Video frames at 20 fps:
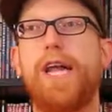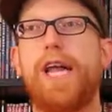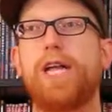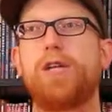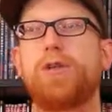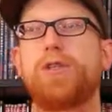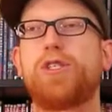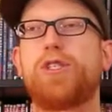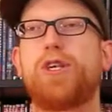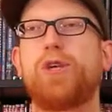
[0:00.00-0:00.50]

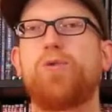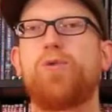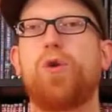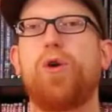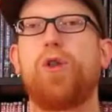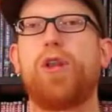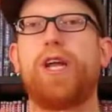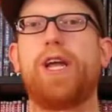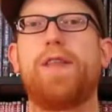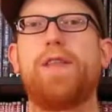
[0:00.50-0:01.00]
interesting
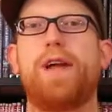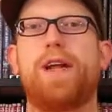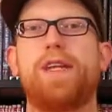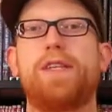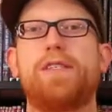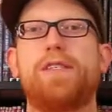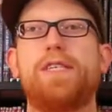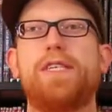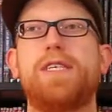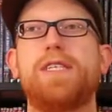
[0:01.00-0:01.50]
role in that
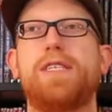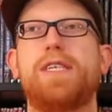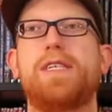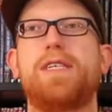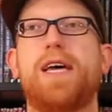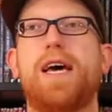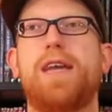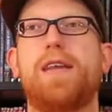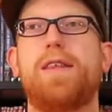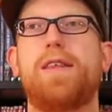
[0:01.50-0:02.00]
it sees the
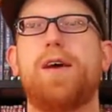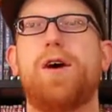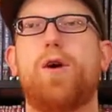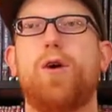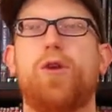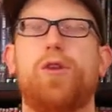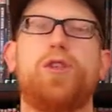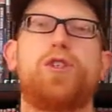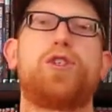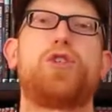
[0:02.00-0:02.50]
death
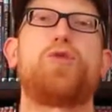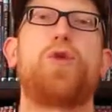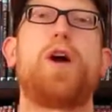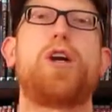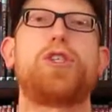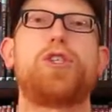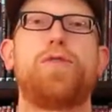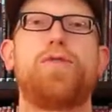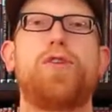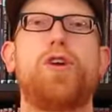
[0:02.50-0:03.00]
or the
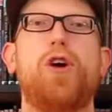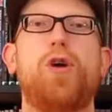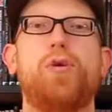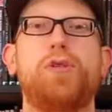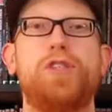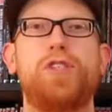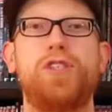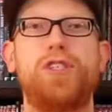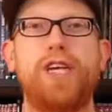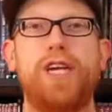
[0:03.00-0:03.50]
destruction of
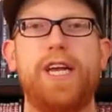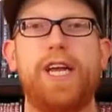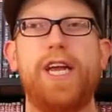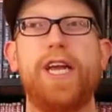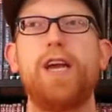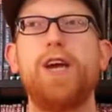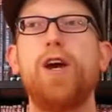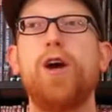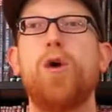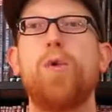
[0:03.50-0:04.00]
Coast
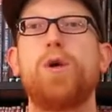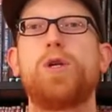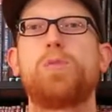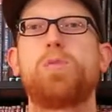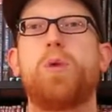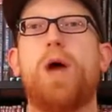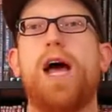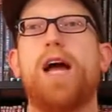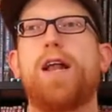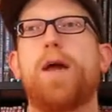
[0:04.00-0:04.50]
City,
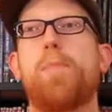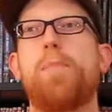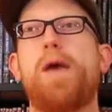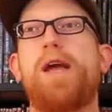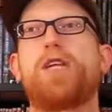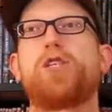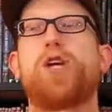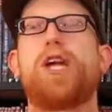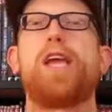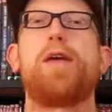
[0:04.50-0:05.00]
which had a
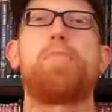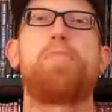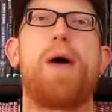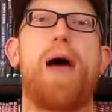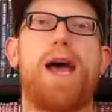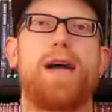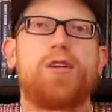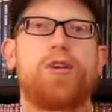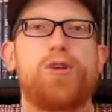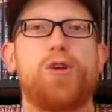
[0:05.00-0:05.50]
major
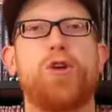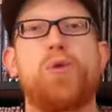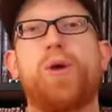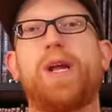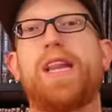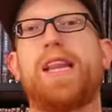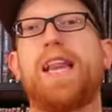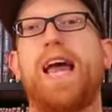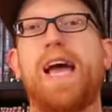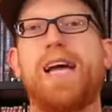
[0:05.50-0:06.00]
impact on the
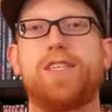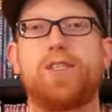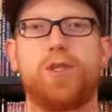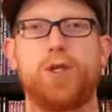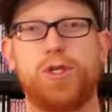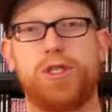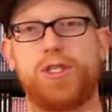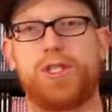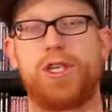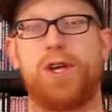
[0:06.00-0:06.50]
Green
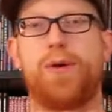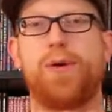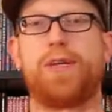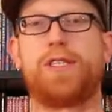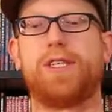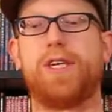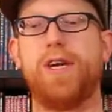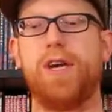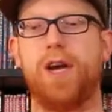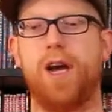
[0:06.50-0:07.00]
Lantern
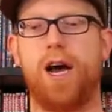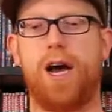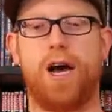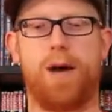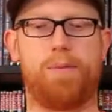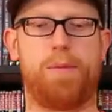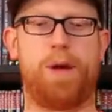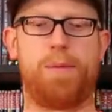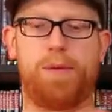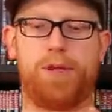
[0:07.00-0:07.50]
series.
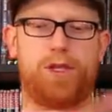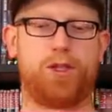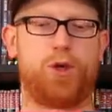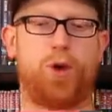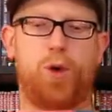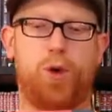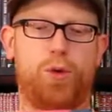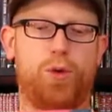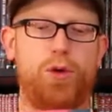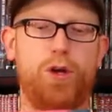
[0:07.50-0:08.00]
Um, I mean,
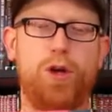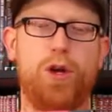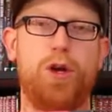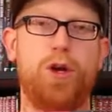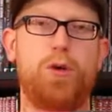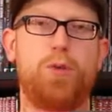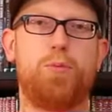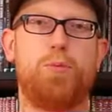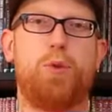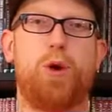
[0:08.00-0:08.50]
this whole
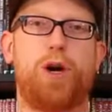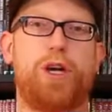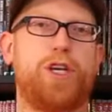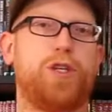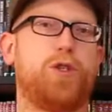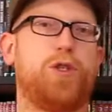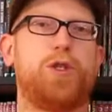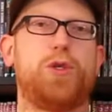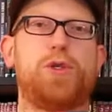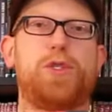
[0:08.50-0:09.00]
book
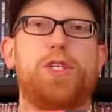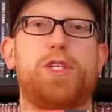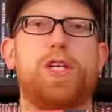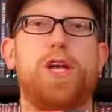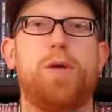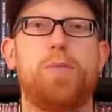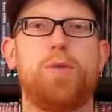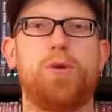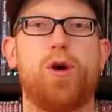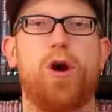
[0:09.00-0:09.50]
introduced a
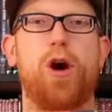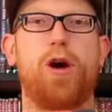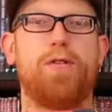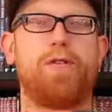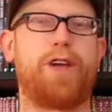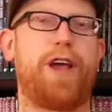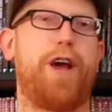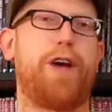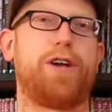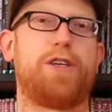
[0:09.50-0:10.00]
number
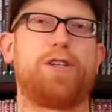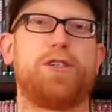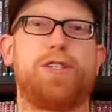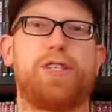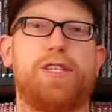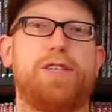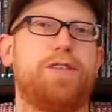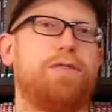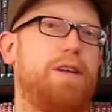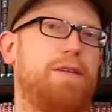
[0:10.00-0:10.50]
of
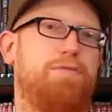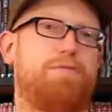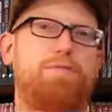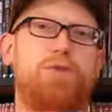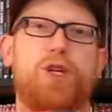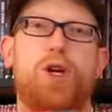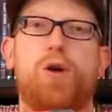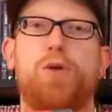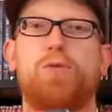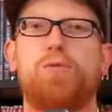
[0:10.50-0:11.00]
characters that, that
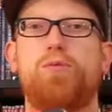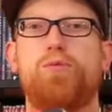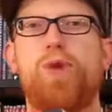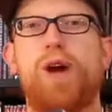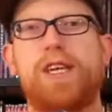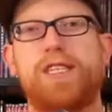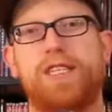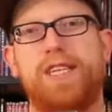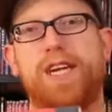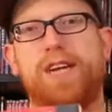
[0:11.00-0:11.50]
you know,
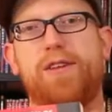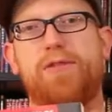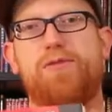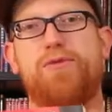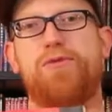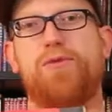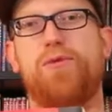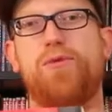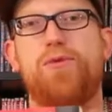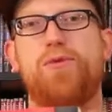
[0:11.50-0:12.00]
resonated
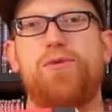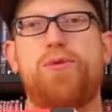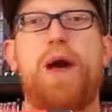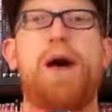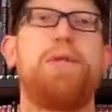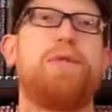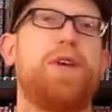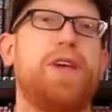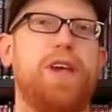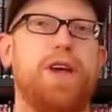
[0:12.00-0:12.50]
through
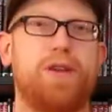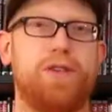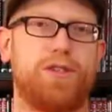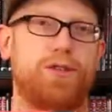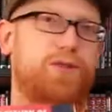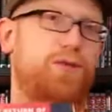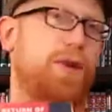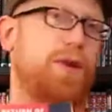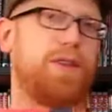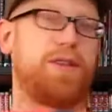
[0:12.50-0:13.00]
throughout the
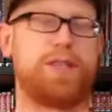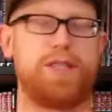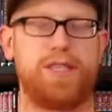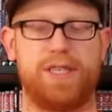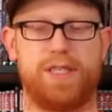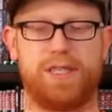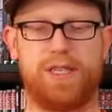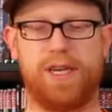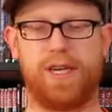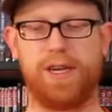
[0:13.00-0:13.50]
years and throughout the
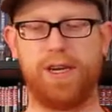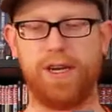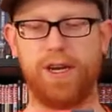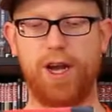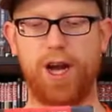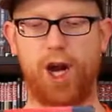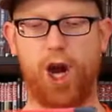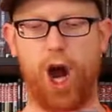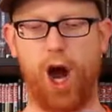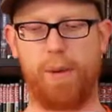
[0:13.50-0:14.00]
D C
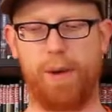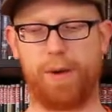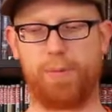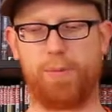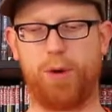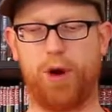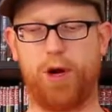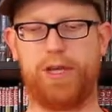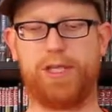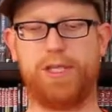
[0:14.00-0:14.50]

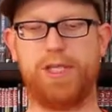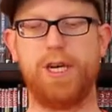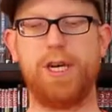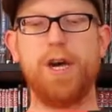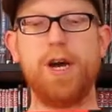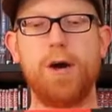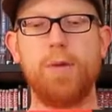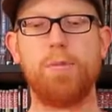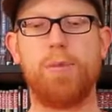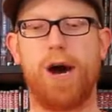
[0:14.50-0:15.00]
comic books.
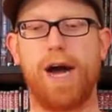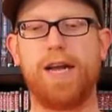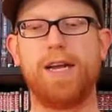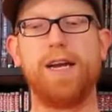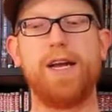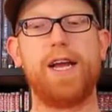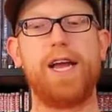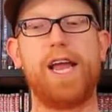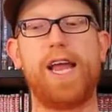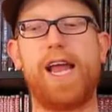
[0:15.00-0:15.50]
But